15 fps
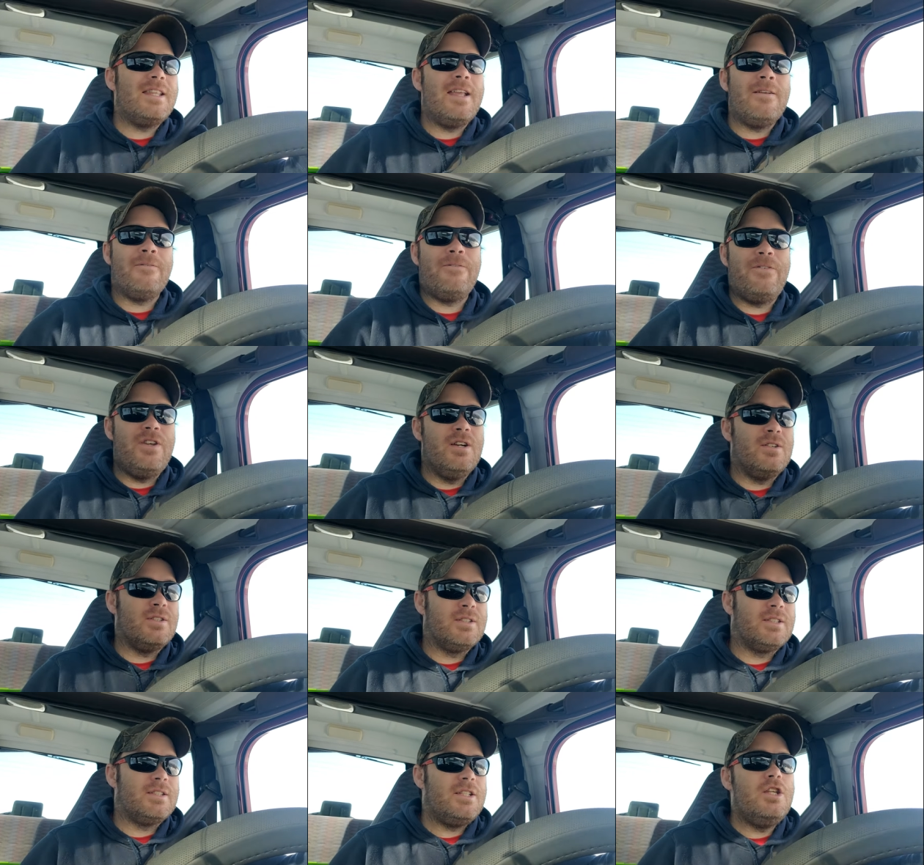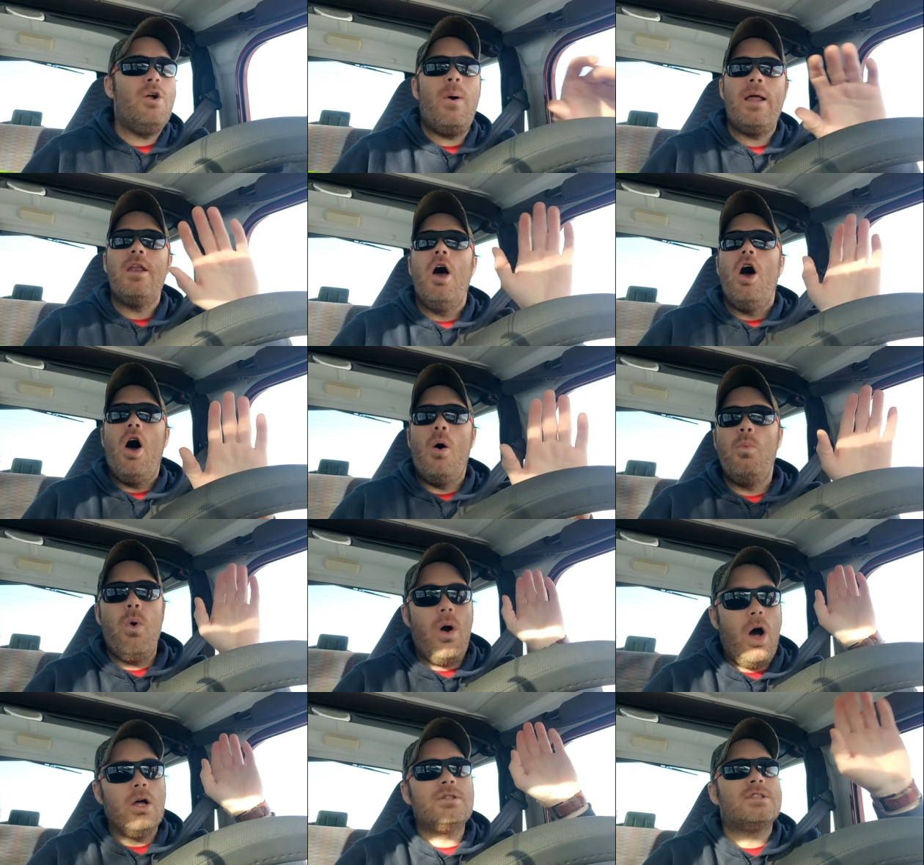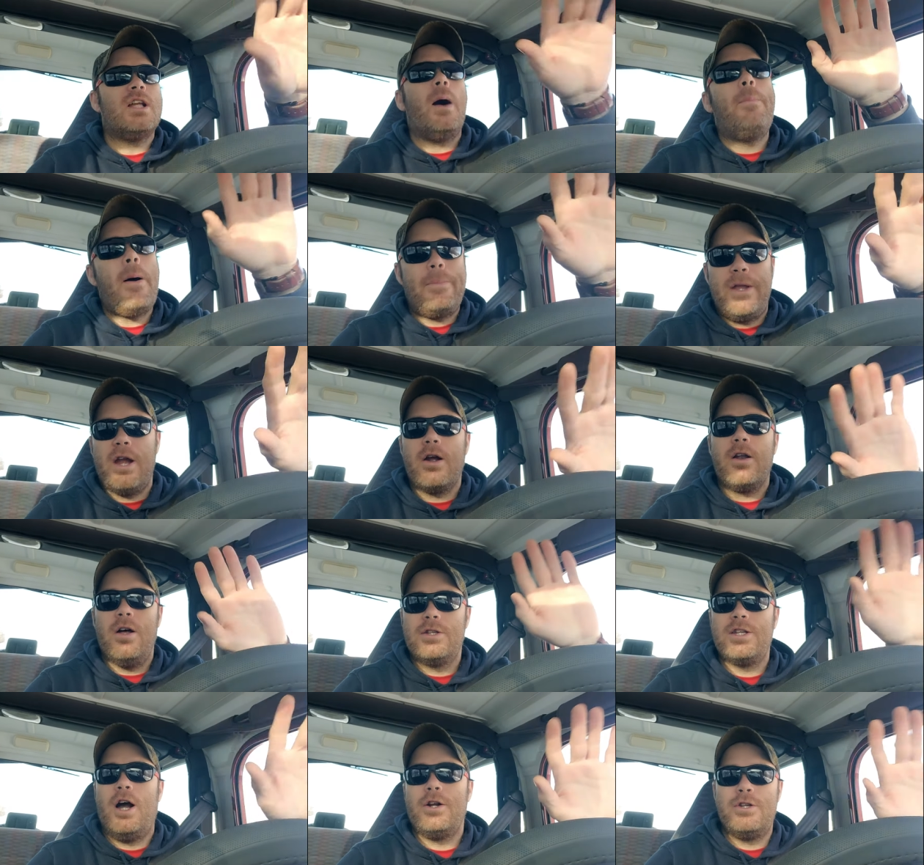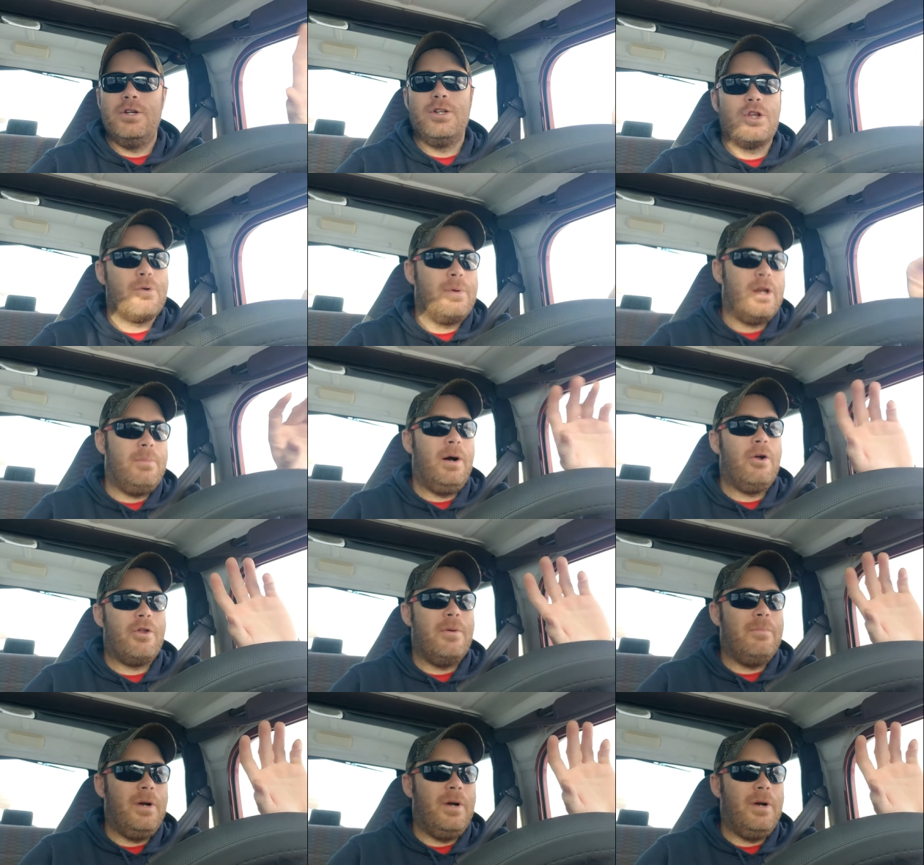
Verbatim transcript: thing feels. You know what? I'll stop up here and I'll talk to you a little bit about it.